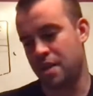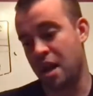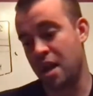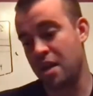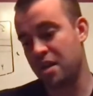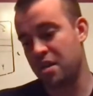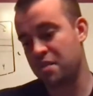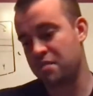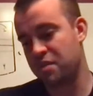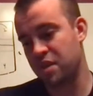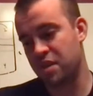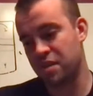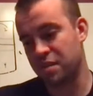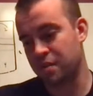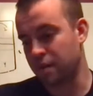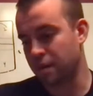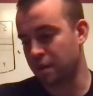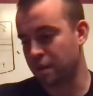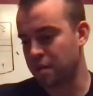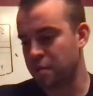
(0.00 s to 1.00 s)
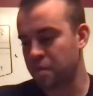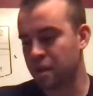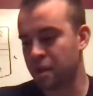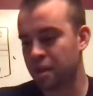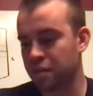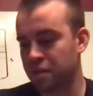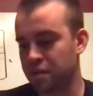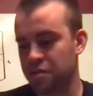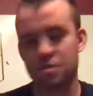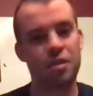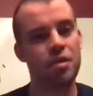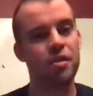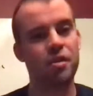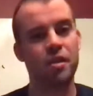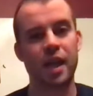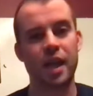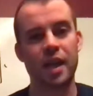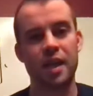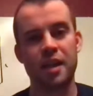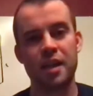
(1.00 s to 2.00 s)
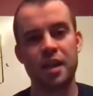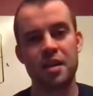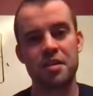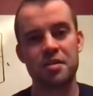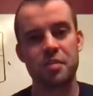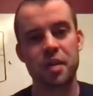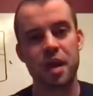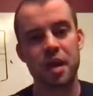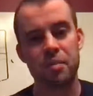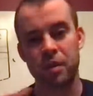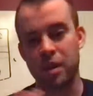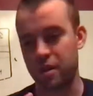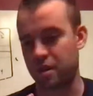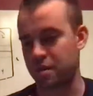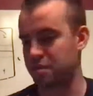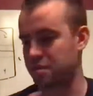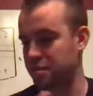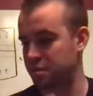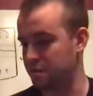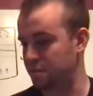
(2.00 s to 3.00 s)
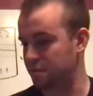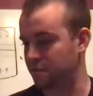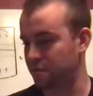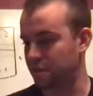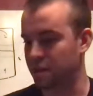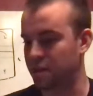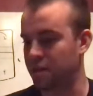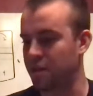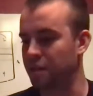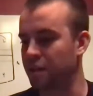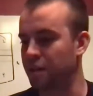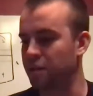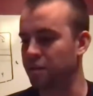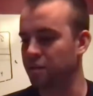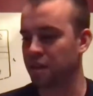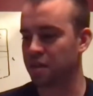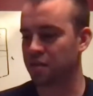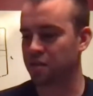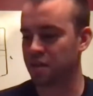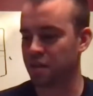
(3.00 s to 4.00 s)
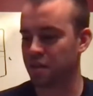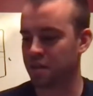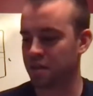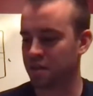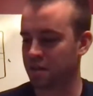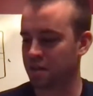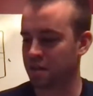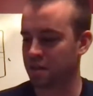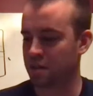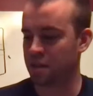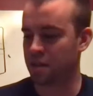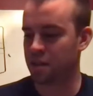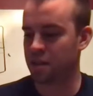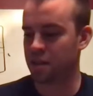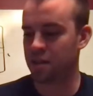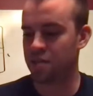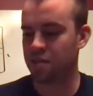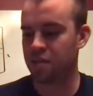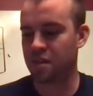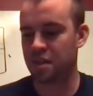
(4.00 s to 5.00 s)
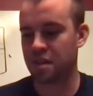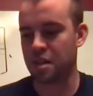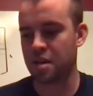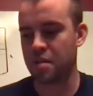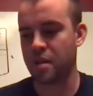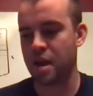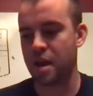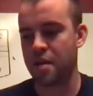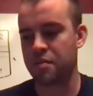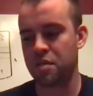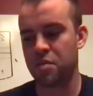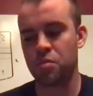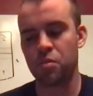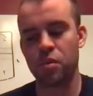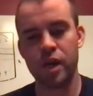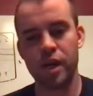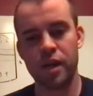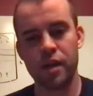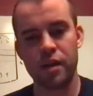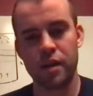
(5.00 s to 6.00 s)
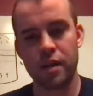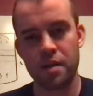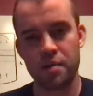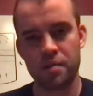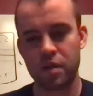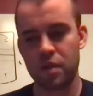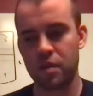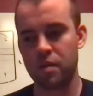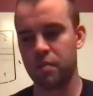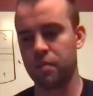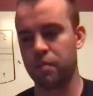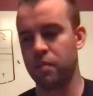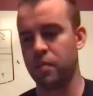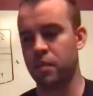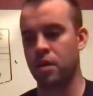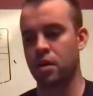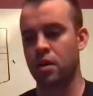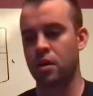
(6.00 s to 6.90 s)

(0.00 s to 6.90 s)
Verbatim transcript: I loved it, and I immediately started handing out to my players, and, and you know, give it, give it to them, have them read it, have them